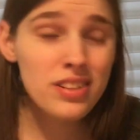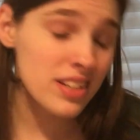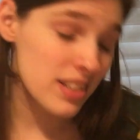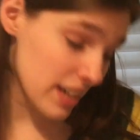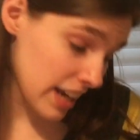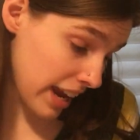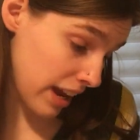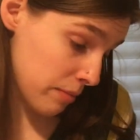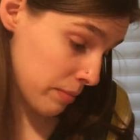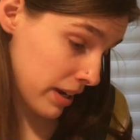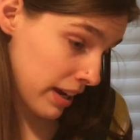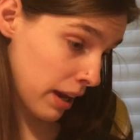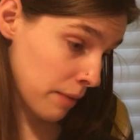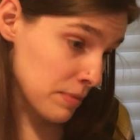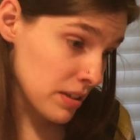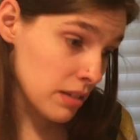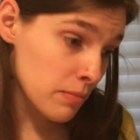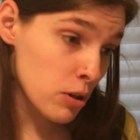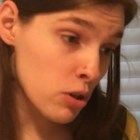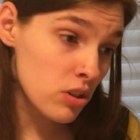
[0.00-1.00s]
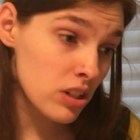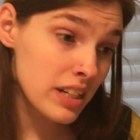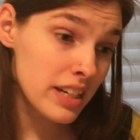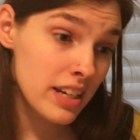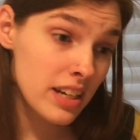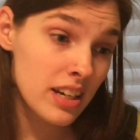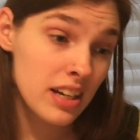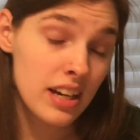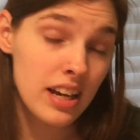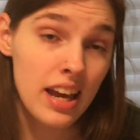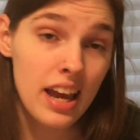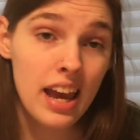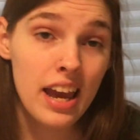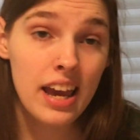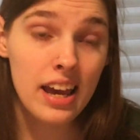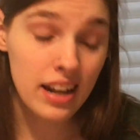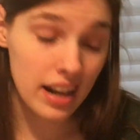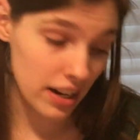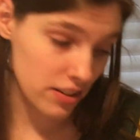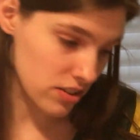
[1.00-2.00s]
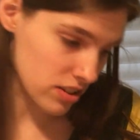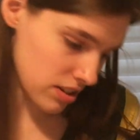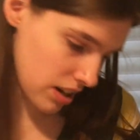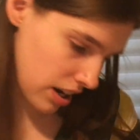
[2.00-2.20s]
these can be kept communally, and I just